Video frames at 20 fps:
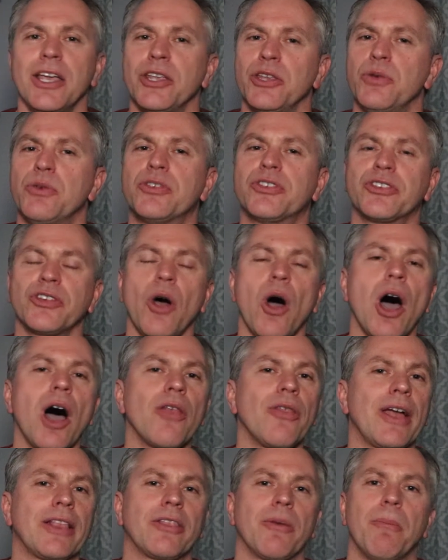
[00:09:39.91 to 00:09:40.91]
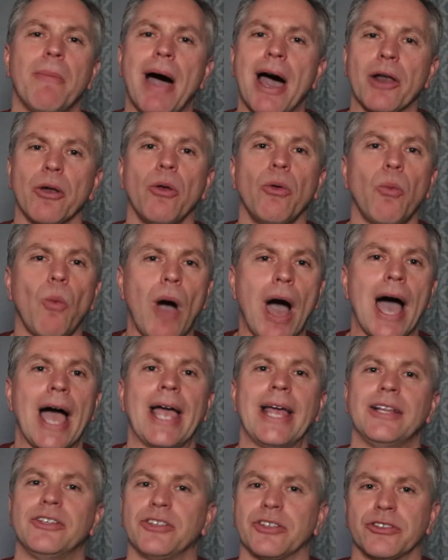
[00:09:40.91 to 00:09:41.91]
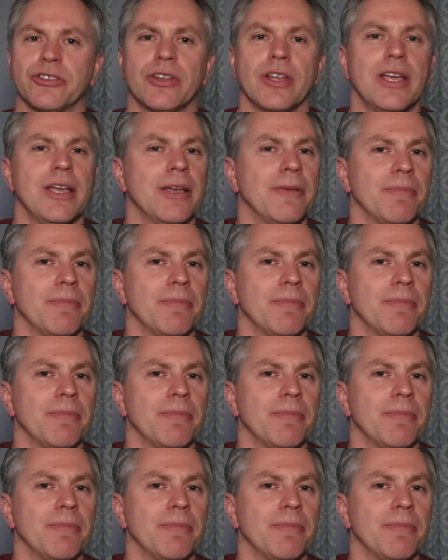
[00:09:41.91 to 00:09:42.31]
you saw that the Model Y just